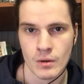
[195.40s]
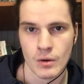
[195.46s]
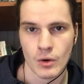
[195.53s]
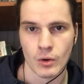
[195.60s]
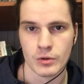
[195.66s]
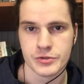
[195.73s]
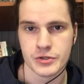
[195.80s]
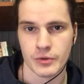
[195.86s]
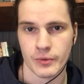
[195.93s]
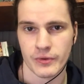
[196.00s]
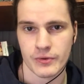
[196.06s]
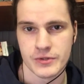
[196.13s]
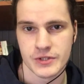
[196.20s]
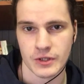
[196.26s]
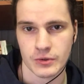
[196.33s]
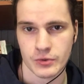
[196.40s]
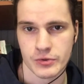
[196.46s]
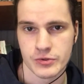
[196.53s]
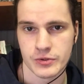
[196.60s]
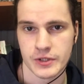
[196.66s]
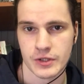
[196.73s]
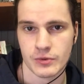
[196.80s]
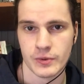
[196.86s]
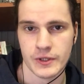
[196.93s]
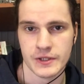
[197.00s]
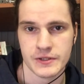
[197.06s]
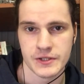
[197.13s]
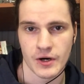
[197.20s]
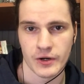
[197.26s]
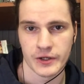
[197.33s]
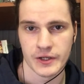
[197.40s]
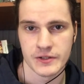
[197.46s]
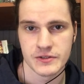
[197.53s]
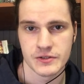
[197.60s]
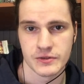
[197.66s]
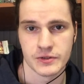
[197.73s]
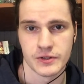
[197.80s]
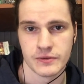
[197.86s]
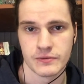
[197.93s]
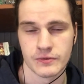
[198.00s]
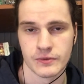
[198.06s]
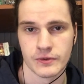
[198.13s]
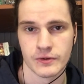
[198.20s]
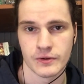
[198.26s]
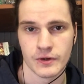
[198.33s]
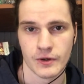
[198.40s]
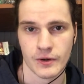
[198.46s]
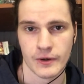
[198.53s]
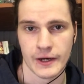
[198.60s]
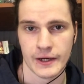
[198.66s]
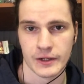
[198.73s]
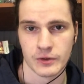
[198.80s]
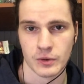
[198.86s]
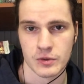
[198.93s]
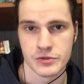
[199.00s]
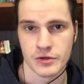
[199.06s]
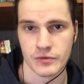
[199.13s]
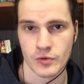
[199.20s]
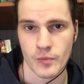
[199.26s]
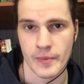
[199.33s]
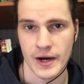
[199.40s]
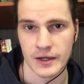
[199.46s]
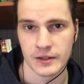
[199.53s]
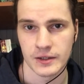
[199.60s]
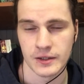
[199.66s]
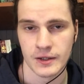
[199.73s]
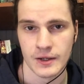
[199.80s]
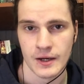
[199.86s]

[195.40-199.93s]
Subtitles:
Also with the seal rows, you can really target different angles of your back,